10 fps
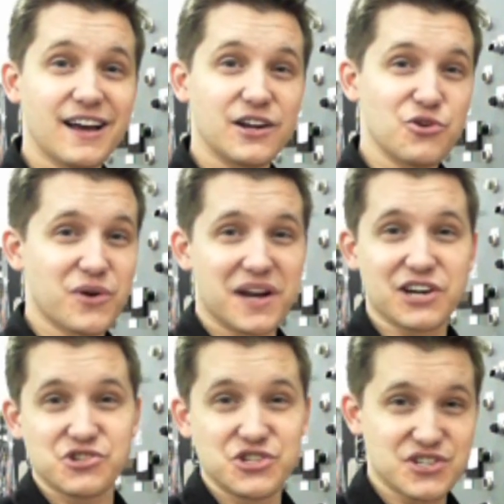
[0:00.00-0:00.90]
You can
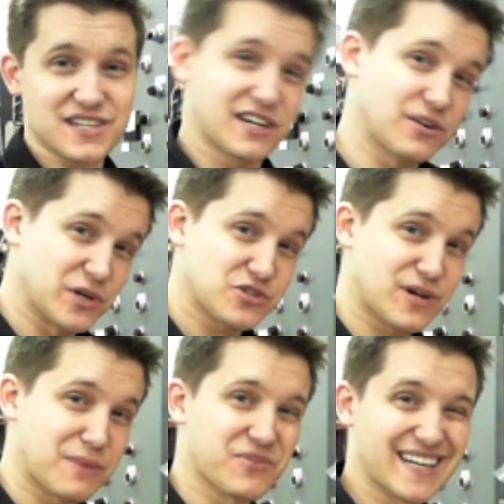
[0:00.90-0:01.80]
actually just get a wrist
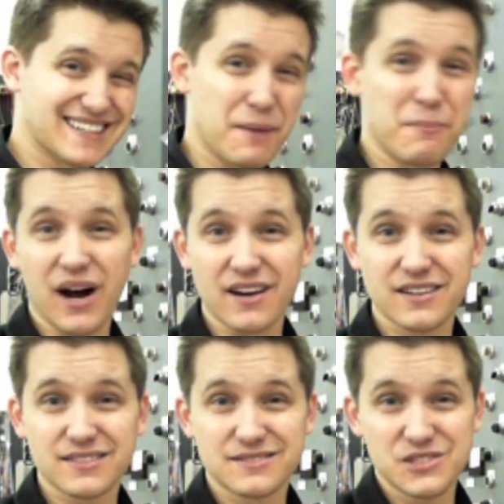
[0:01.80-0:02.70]
strap like a buck,
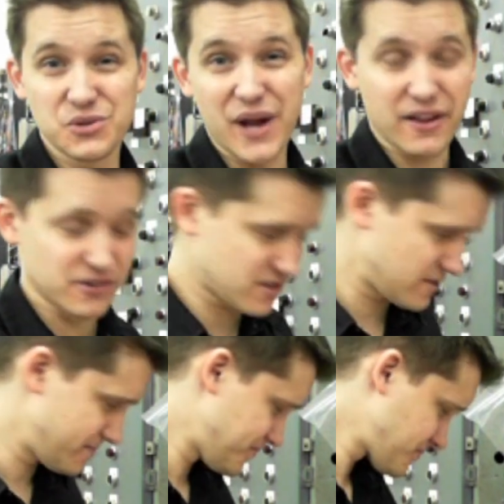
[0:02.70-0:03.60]
two dollars.
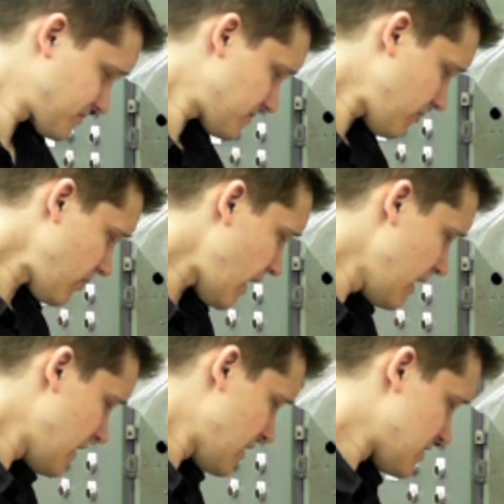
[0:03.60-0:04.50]

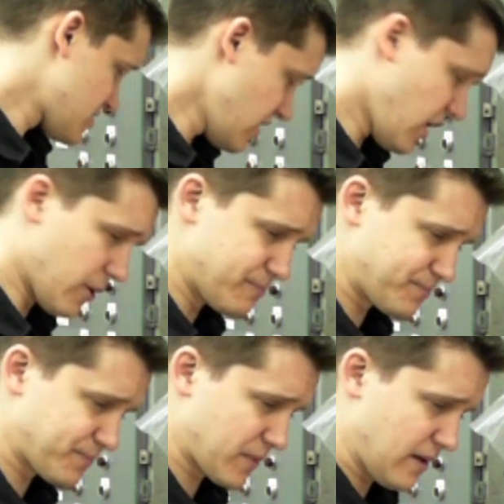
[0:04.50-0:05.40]
So
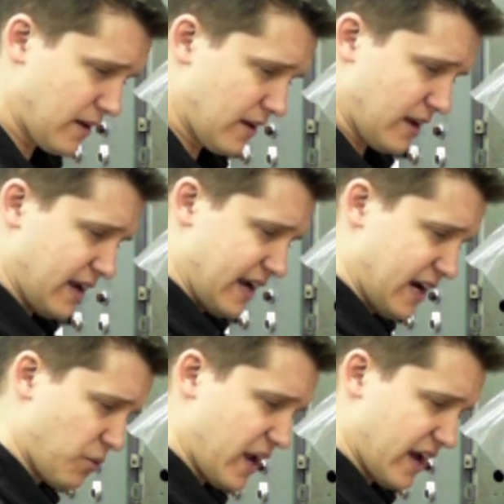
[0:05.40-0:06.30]

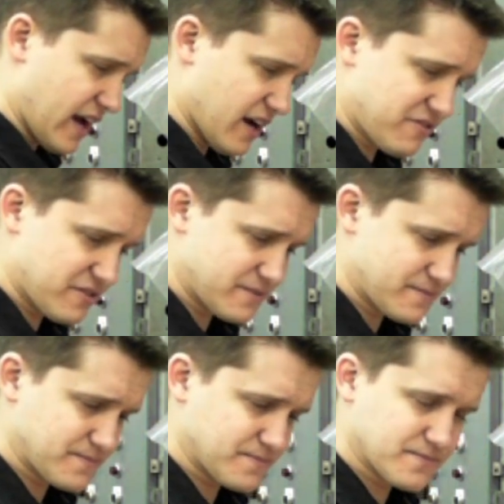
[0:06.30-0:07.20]
here we have
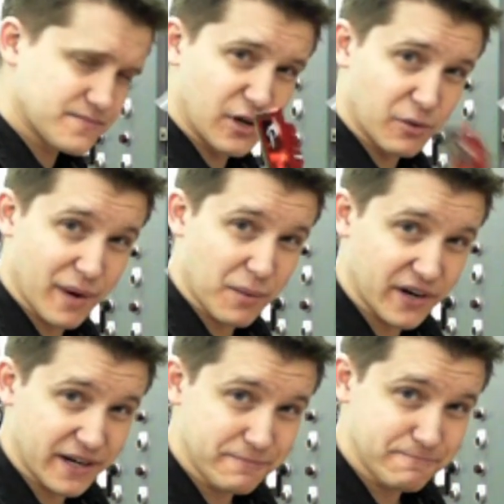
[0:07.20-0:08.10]
your
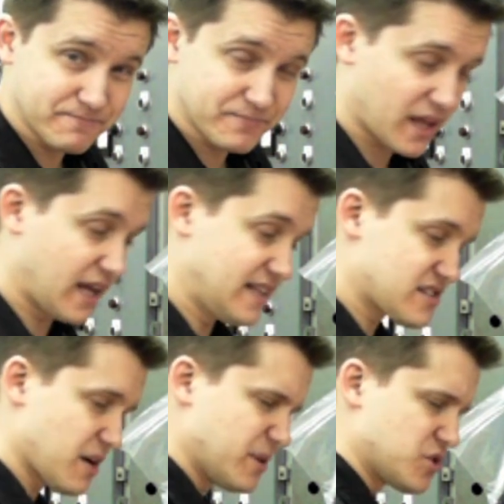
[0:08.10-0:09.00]
memory and these
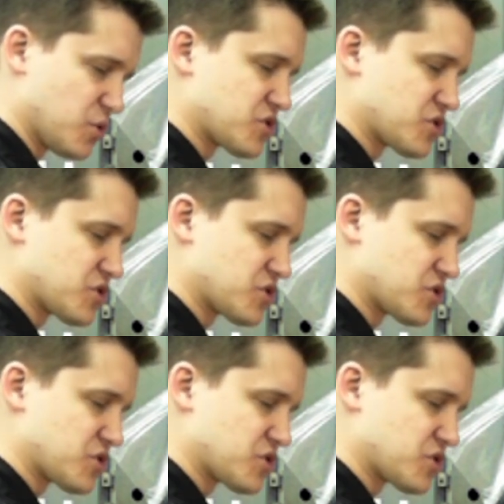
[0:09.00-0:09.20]
come in dual